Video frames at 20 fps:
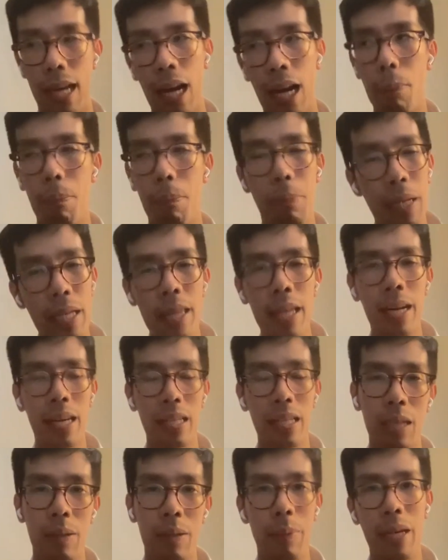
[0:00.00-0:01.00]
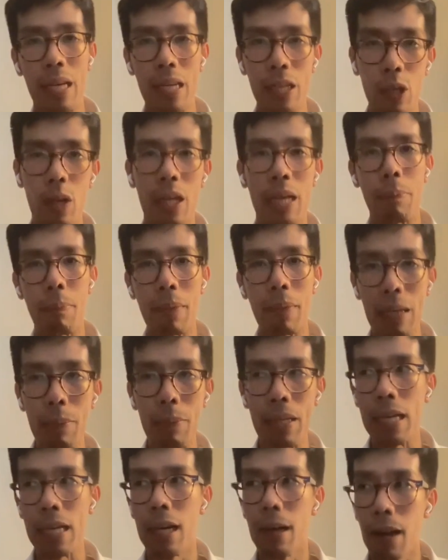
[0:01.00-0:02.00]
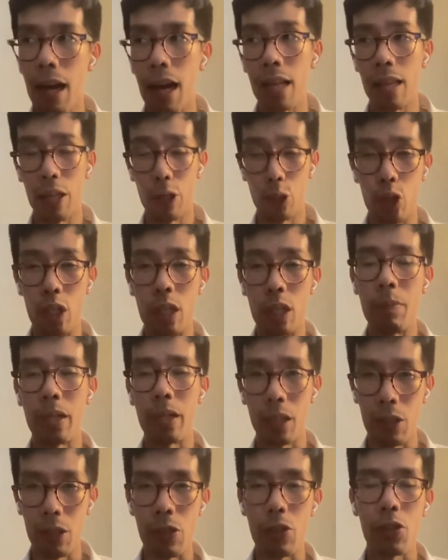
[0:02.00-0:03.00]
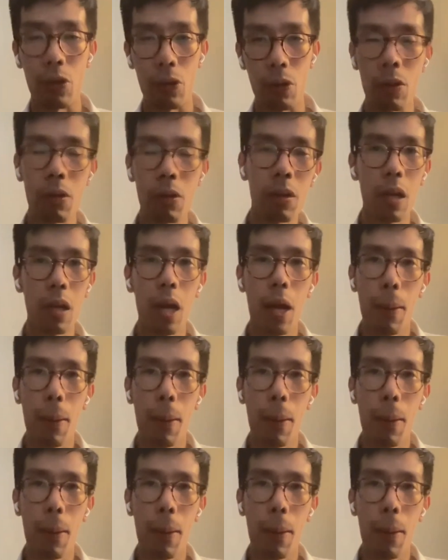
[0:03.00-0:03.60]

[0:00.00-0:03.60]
Now, be that as they may, it may be a legitimate concern,